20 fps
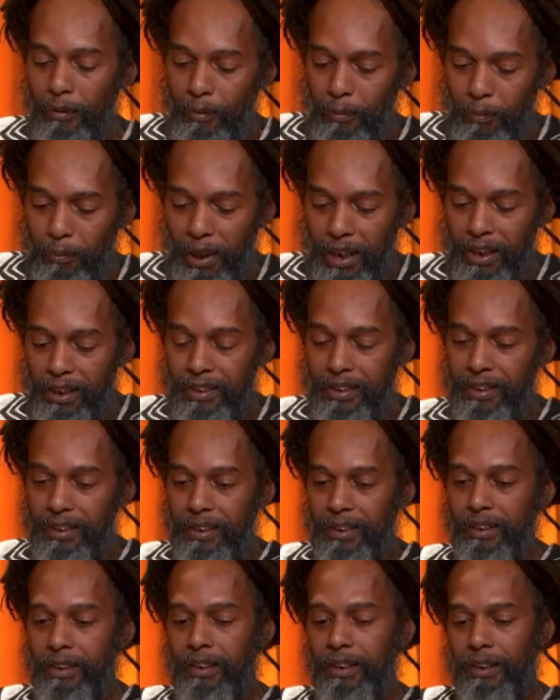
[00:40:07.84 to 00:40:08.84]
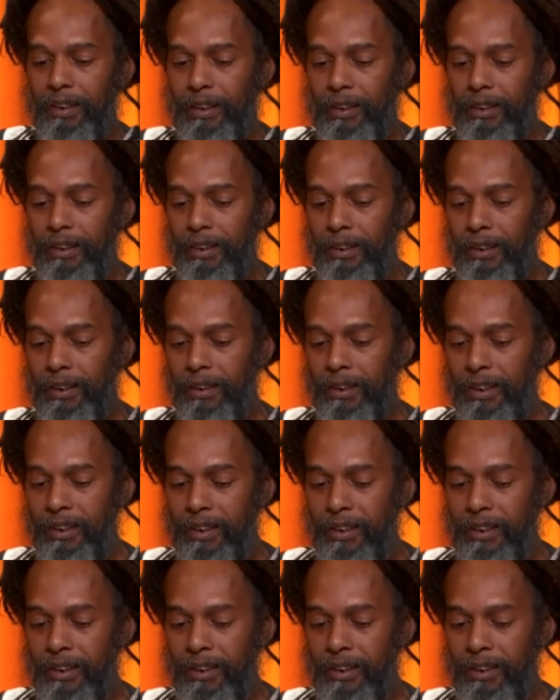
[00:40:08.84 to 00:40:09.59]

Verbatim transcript: because the,